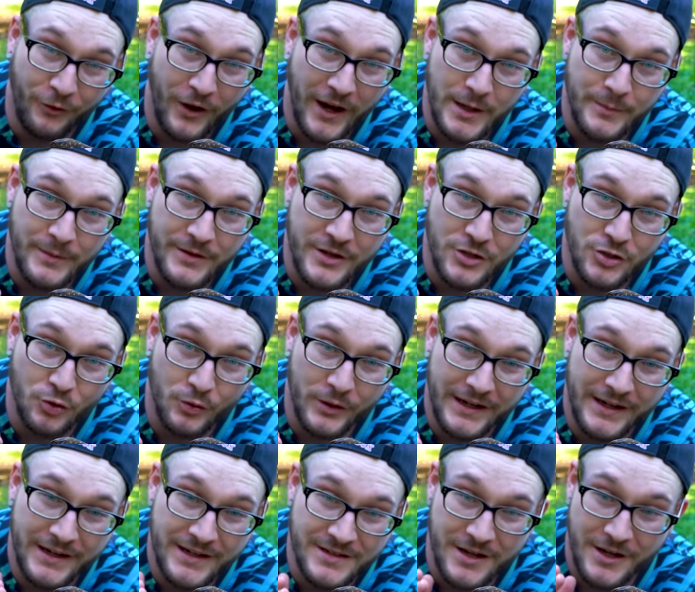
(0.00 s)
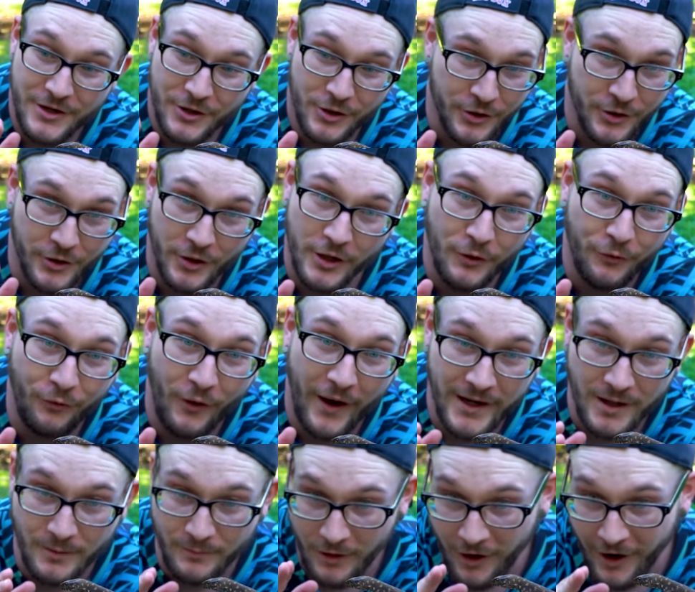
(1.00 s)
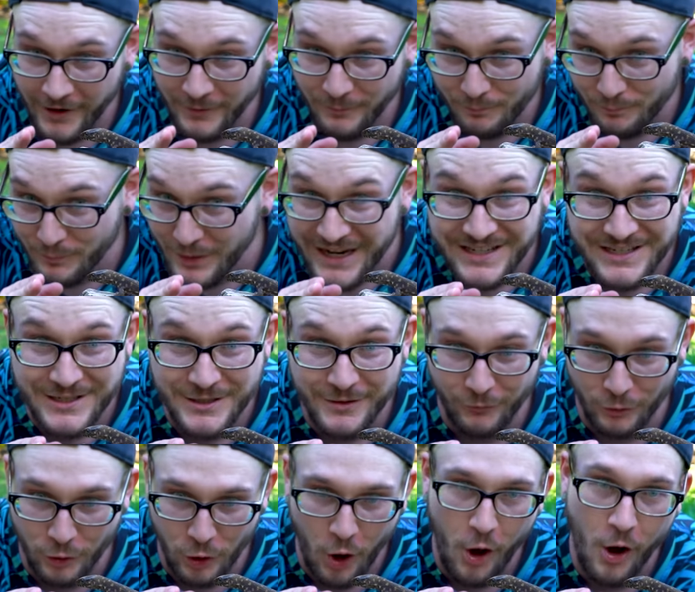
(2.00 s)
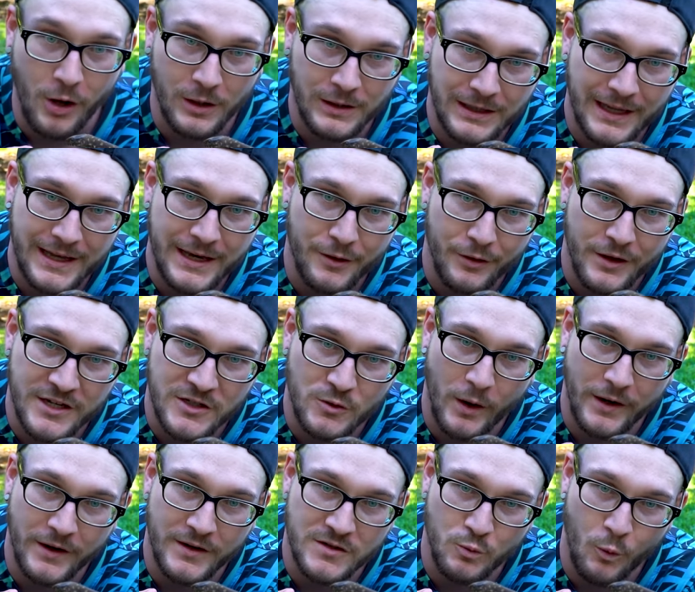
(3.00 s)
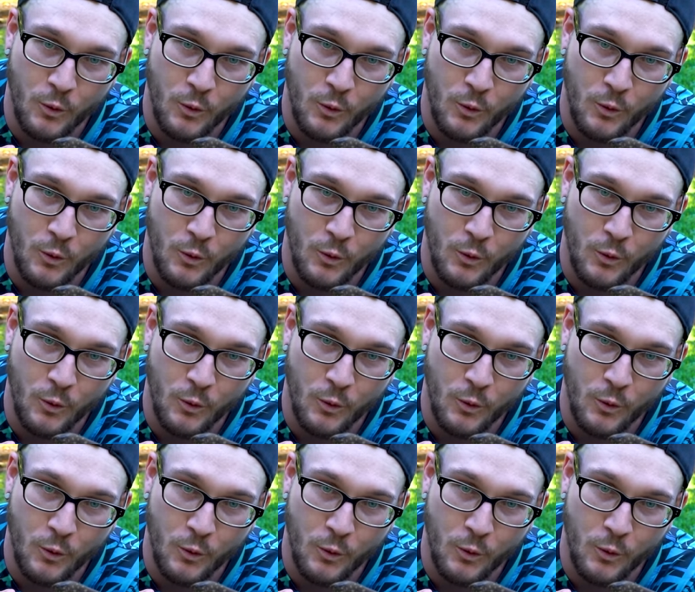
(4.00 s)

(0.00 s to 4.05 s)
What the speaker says: find them in the trees. You're gonna find them on pieces of log like this one as